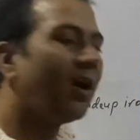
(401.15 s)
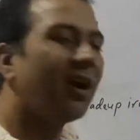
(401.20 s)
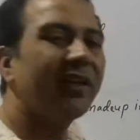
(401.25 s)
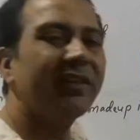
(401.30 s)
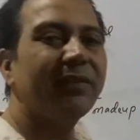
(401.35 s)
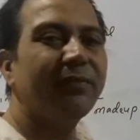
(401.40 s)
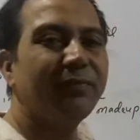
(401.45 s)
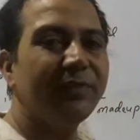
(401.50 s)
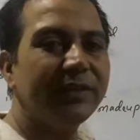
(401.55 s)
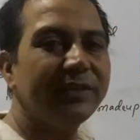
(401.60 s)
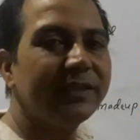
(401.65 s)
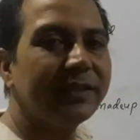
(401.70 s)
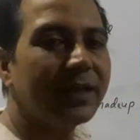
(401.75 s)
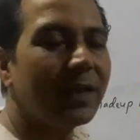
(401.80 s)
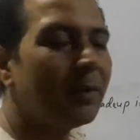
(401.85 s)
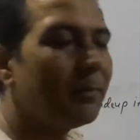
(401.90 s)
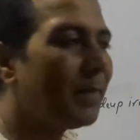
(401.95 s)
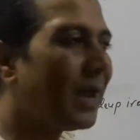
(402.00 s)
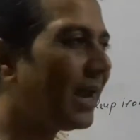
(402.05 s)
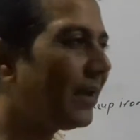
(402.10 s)
or the
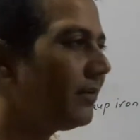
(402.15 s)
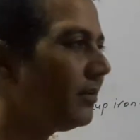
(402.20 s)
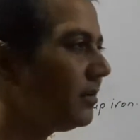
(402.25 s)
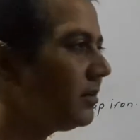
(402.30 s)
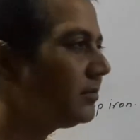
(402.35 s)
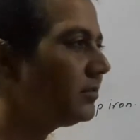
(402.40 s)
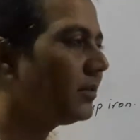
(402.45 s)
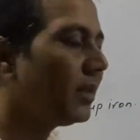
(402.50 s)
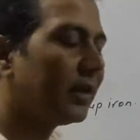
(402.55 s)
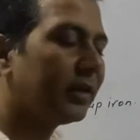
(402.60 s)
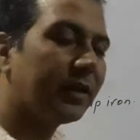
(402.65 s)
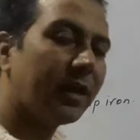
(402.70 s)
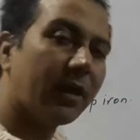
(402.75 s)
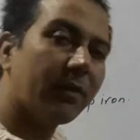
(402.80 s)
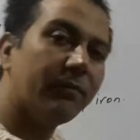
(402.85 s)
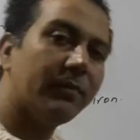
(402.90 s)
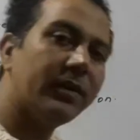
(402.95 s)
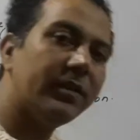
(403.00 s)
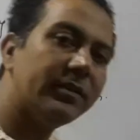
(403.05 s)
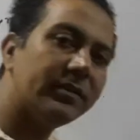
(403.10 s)
physical materials that
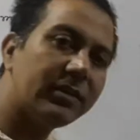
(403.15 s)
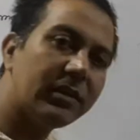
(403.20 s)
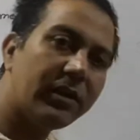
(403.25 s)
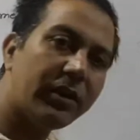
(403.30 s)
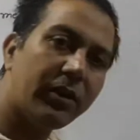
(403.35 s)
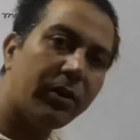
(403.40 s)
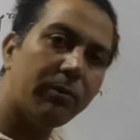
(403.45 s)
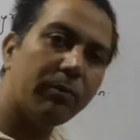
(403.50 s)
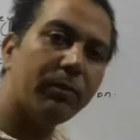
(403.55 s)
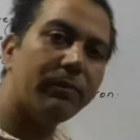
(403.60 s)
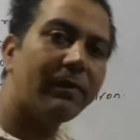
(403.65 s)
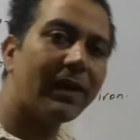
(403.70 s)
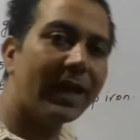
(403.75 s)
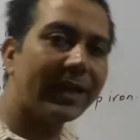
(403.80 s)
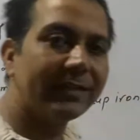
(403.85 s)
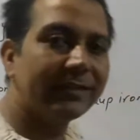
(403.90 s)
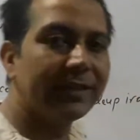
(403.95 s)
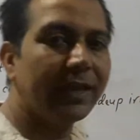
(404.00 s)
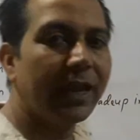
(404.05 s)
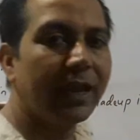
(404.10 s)
can be easily removed
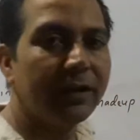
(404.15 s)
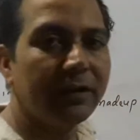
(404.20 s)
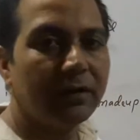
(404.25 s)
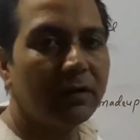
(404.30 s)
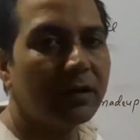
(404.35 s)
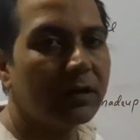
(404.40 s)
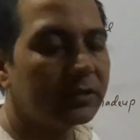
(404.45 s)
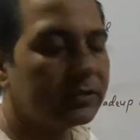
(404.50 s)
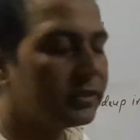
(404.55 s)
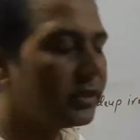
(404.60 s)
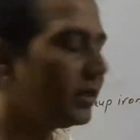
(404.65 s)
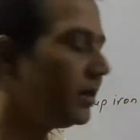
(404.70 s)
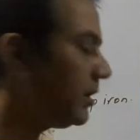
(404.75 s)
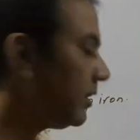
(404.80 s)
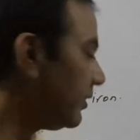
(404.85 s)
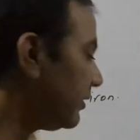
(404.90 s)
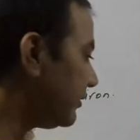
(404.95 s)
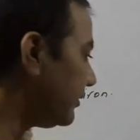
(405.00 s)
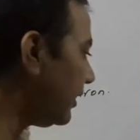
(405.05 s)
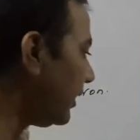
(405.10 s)
like sand, dust,
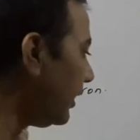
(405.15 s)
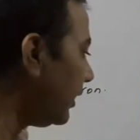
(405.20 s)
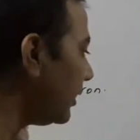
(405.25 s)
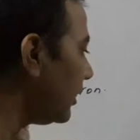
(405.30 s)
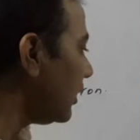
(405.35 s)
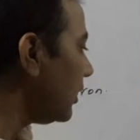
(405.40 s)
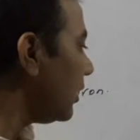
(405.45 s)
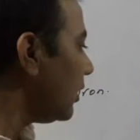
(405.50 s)
etc.